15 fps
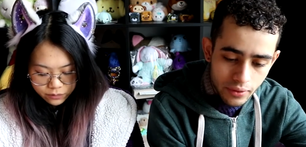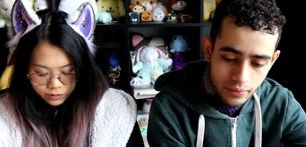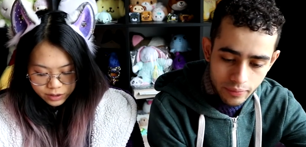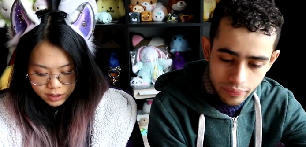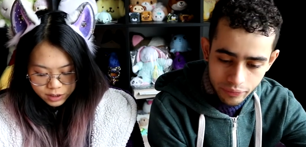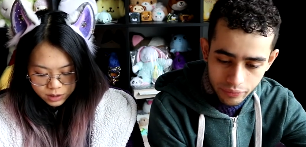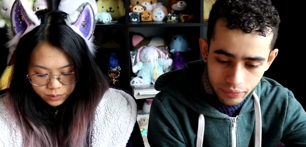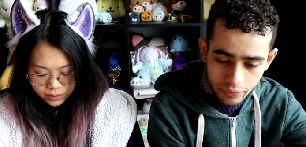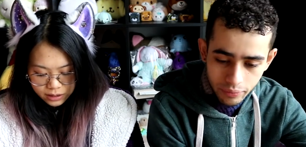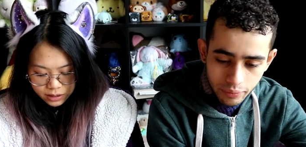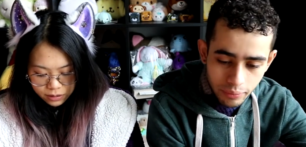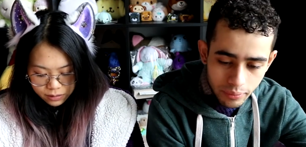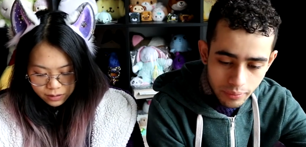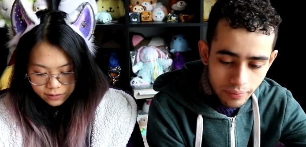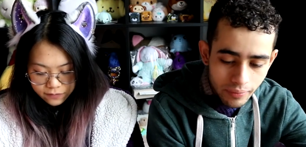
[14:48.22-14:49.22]
Speaker 1: rich sweet
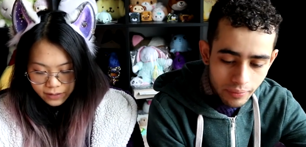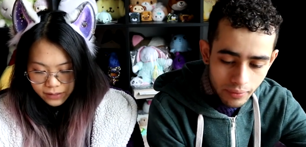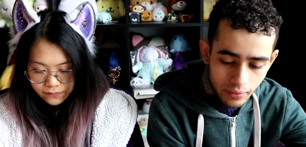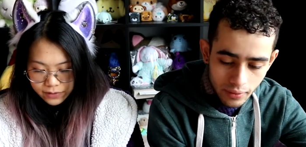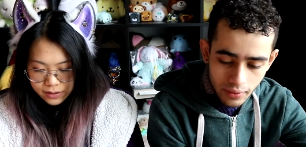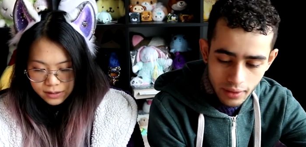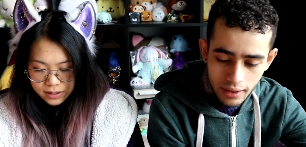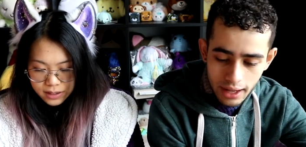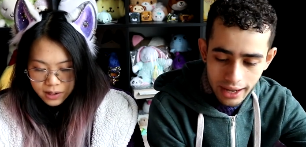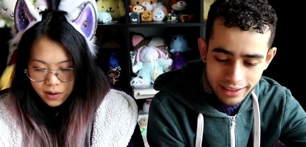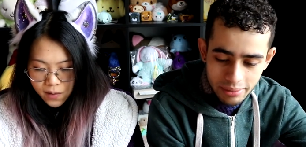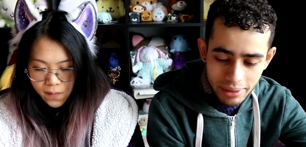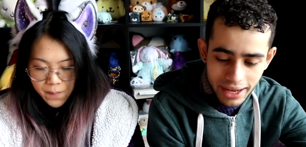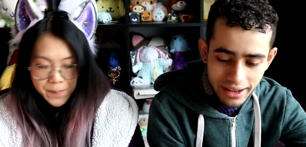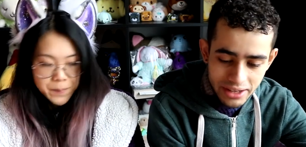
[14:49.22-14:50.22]
cola flavor.
Speaker 2: I like the
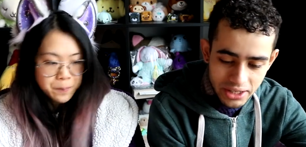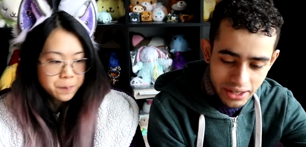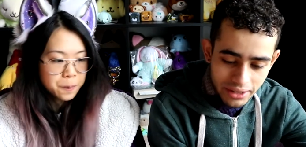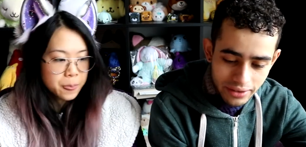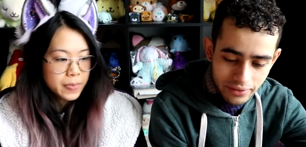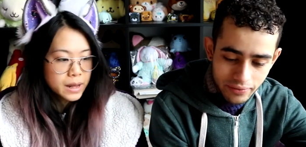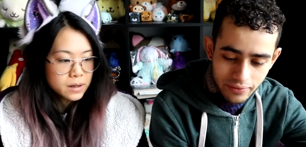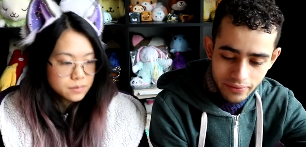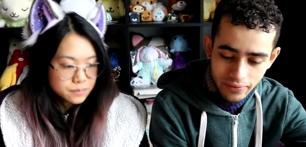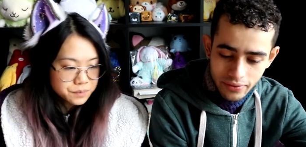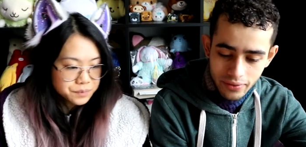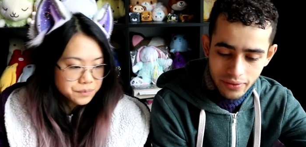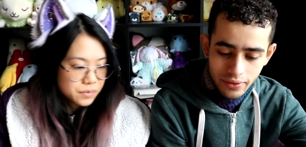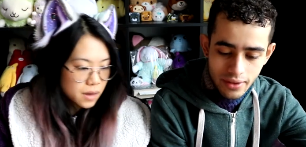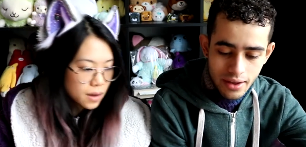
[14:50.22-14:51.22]
packaging.
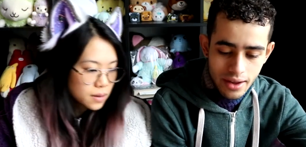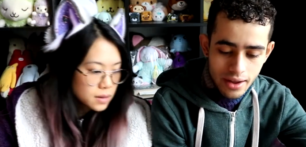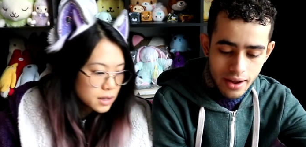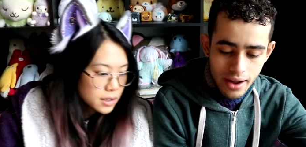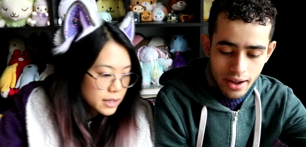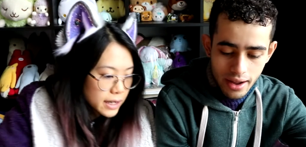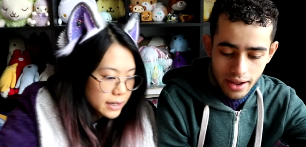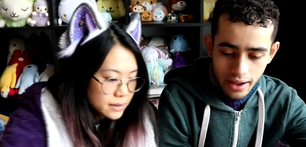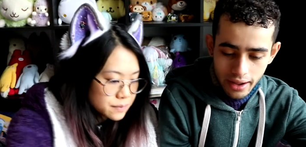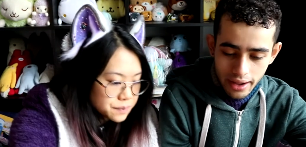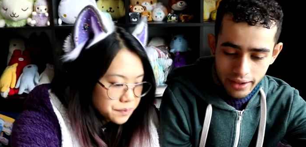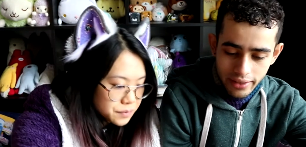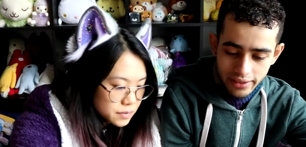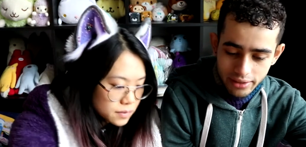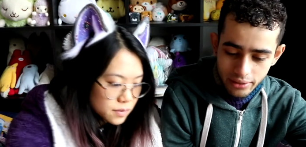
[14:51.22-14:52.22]
Speaker 1: Okay.
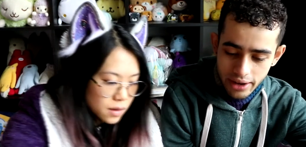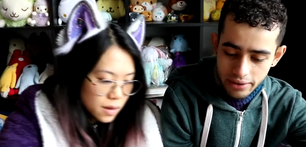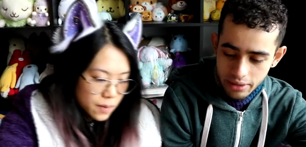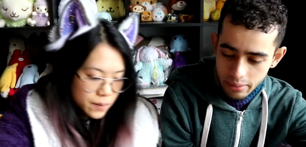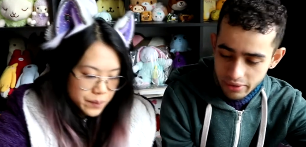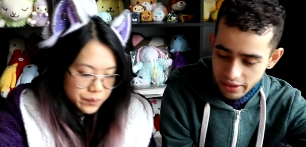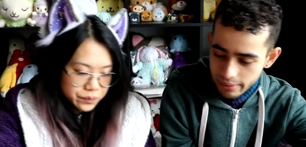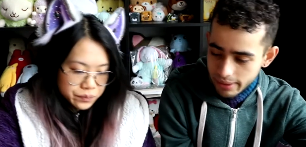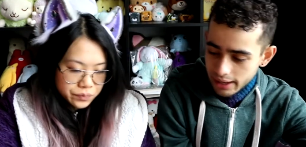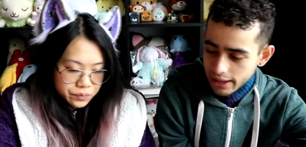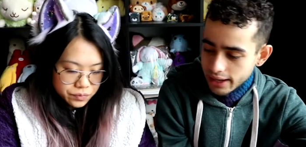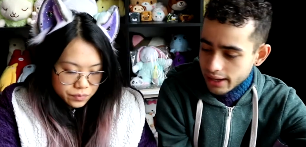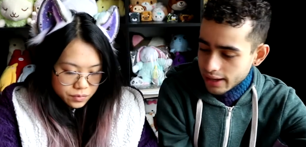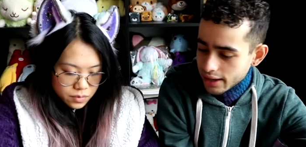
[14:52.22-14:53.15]
Speaker 2: There's 3 of them seemingly.